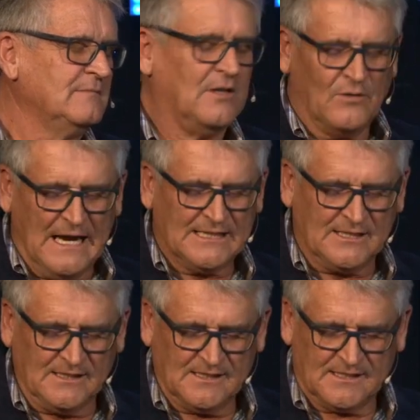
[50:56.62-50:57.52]
The
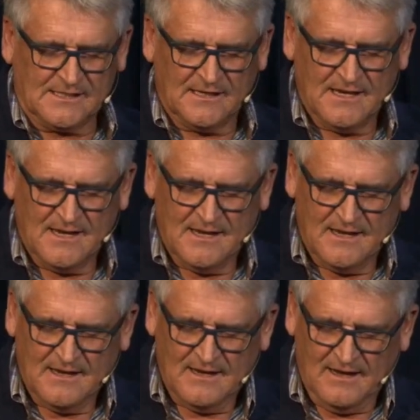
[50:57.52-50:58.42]
righteous
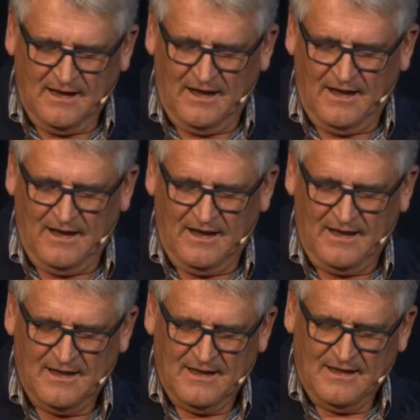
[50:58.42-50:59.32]

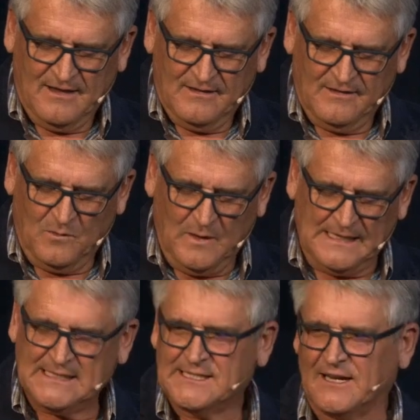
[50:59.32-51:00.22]
are the
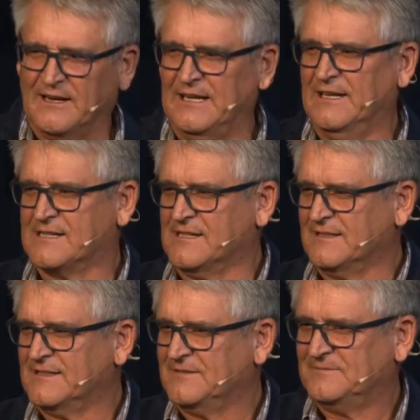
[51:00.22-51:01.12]
ones that are
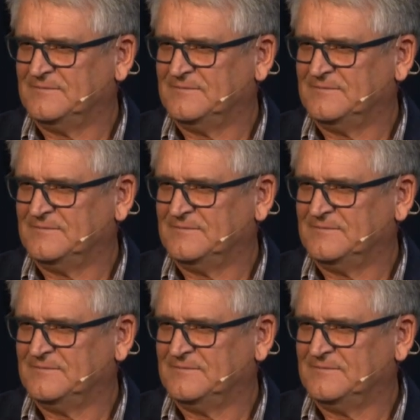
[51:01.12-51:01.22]
innocent.